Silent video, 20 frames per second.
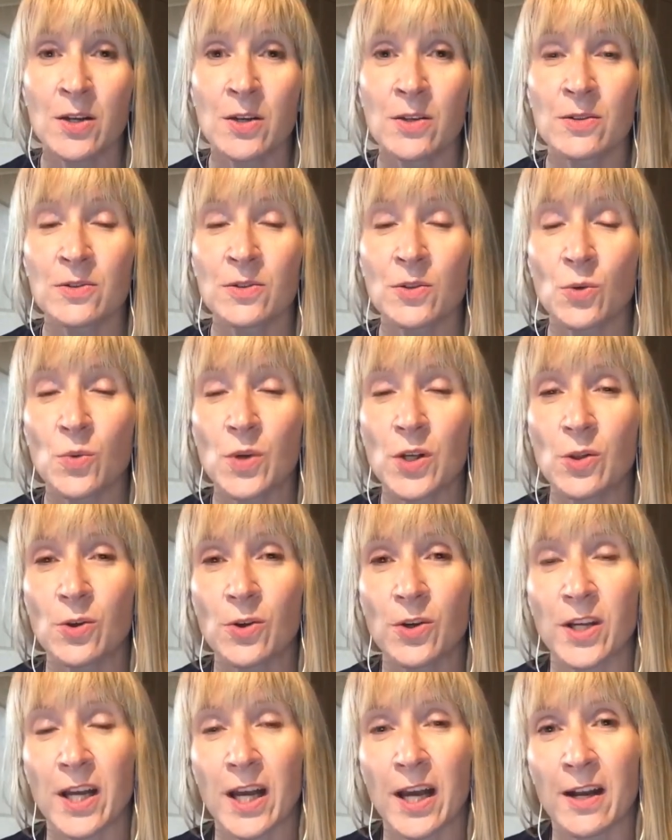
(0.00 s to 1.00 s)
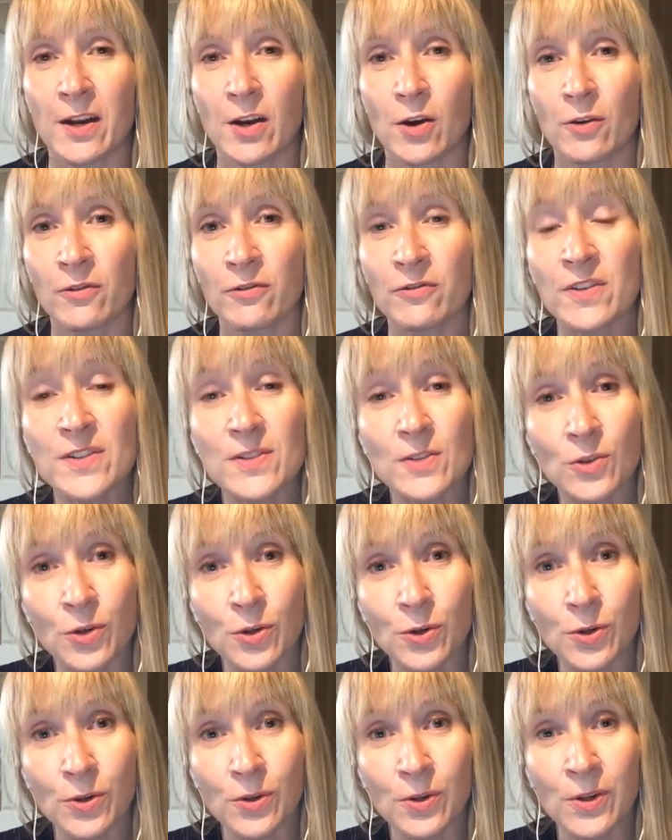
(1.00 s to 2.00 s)
So we look at our
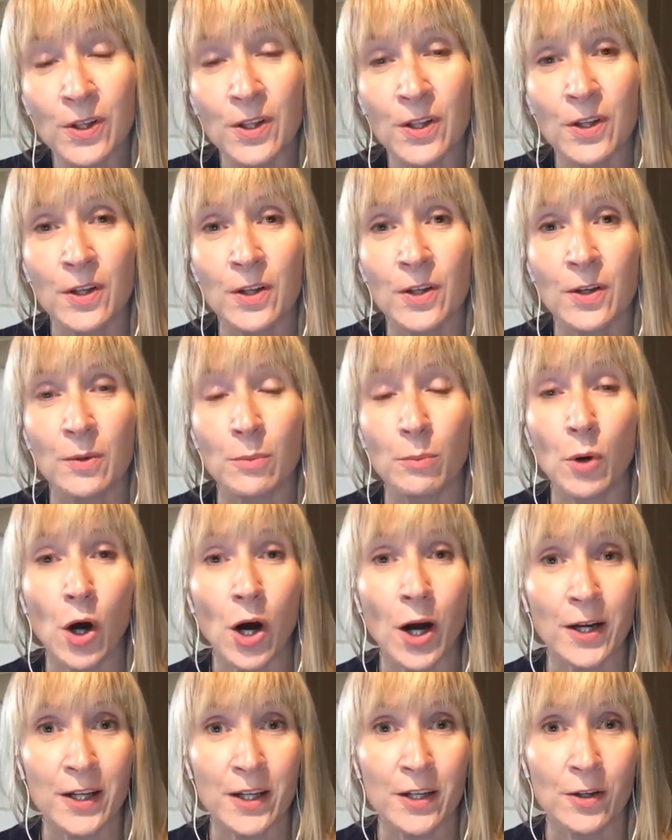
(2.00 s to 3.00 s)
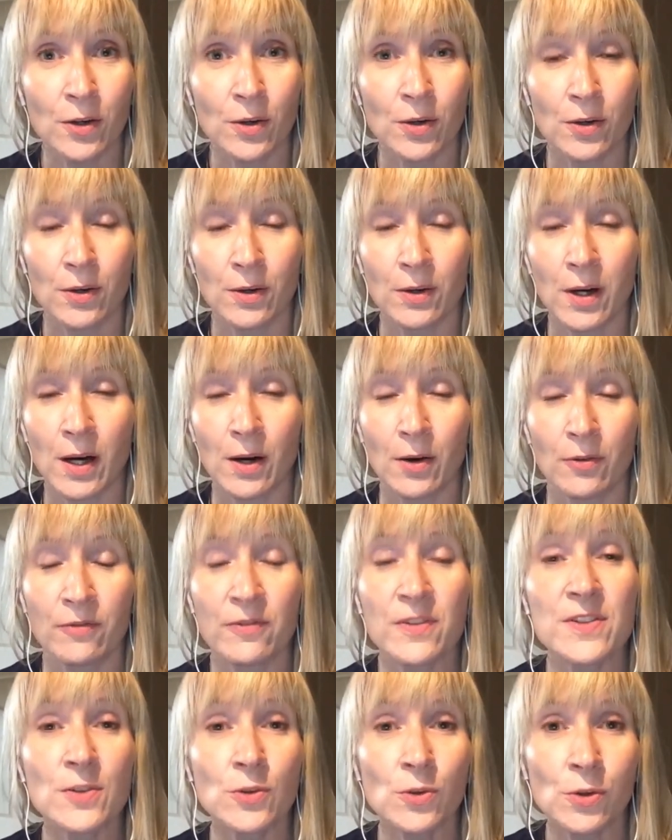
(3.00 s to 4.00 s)
physical body, or our
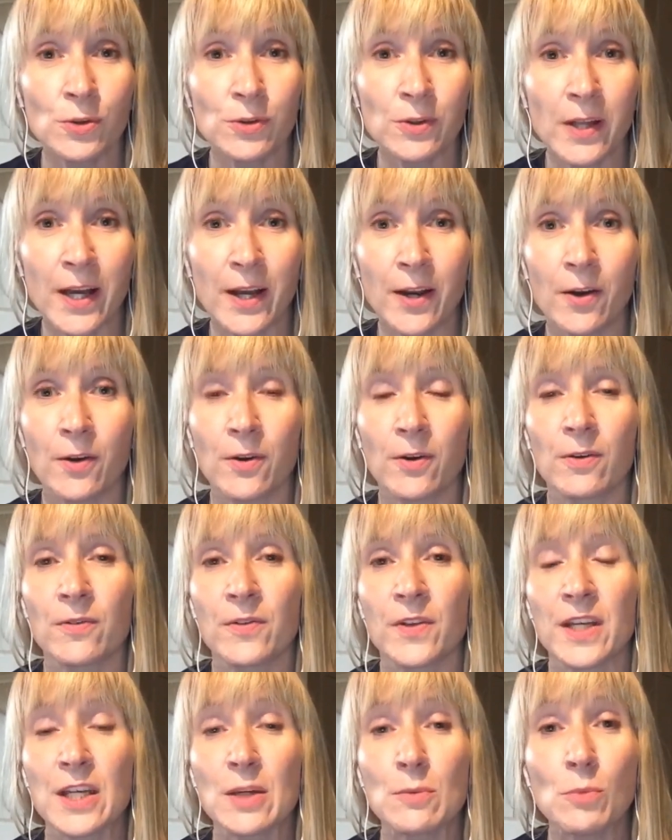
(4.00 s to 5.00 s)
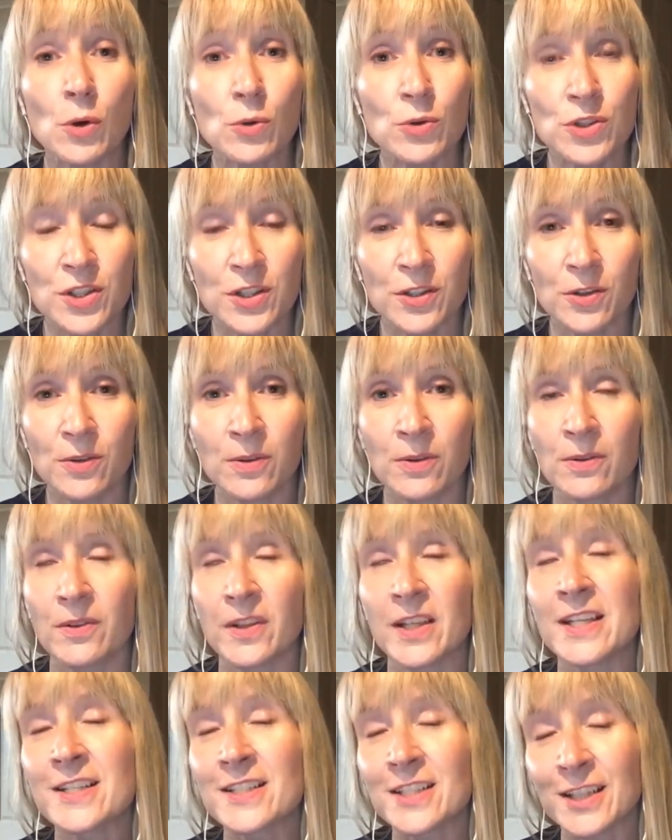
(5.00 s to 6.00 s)
physical layer, the emotional,
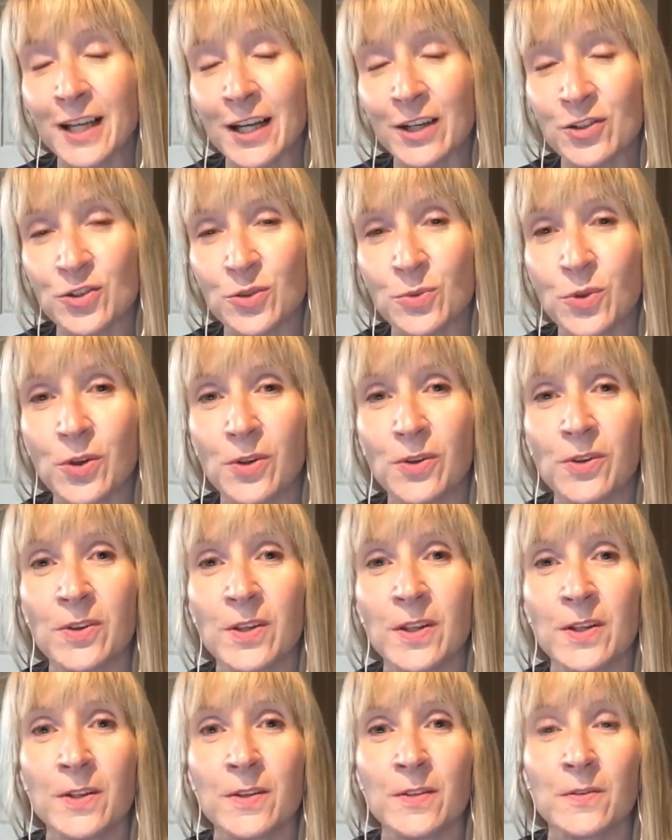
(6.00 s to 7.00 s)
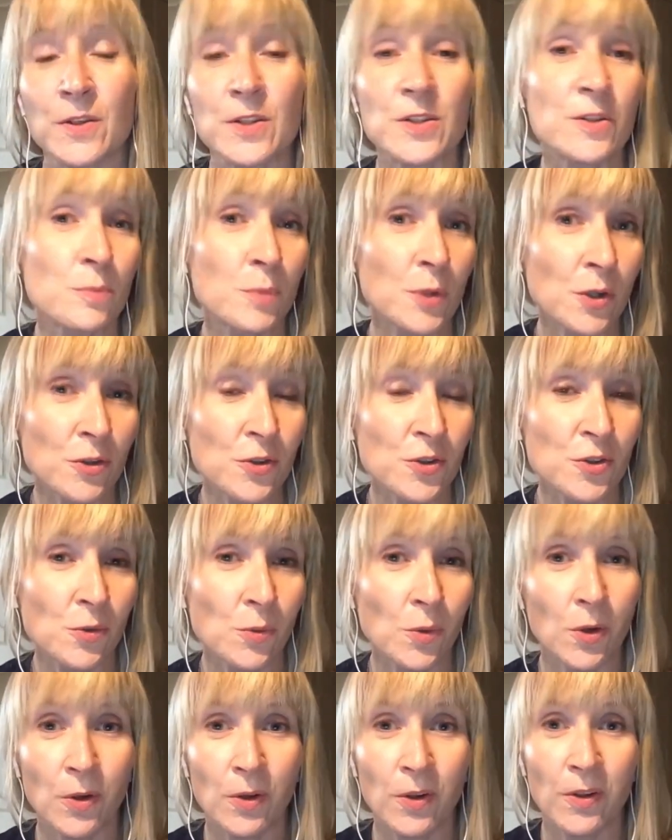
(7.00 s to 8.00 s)
the intellectual, the
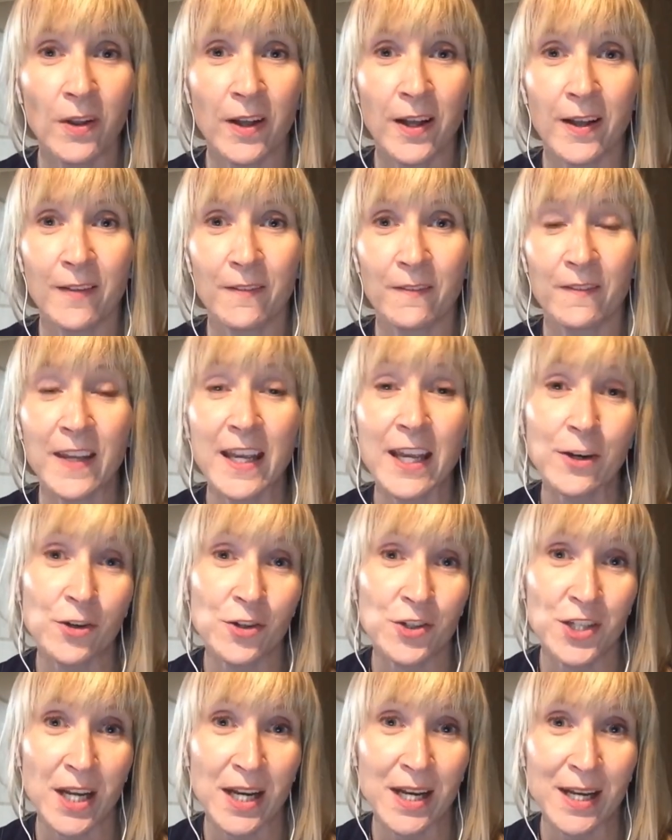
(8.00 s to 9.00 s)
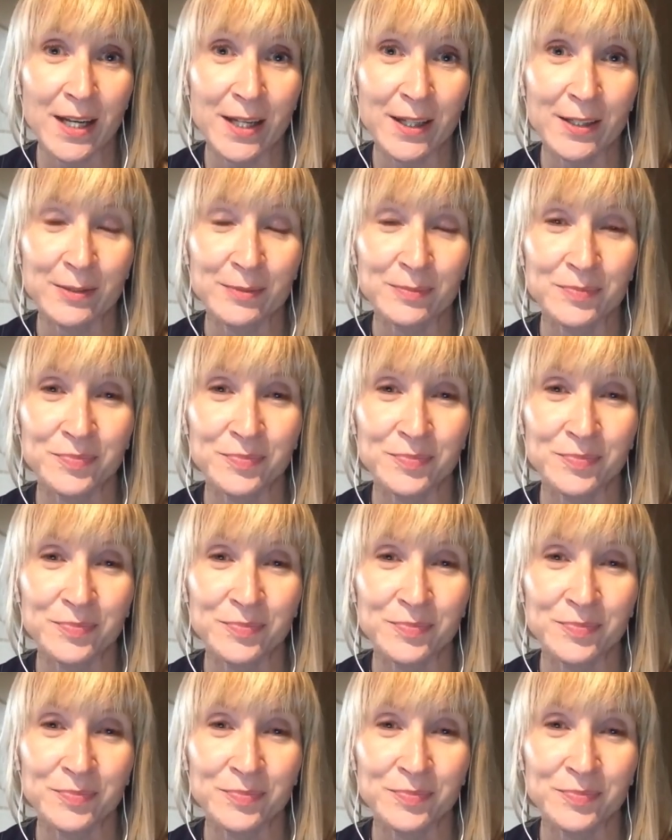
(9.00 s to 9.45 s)
spiritual, and the energetic.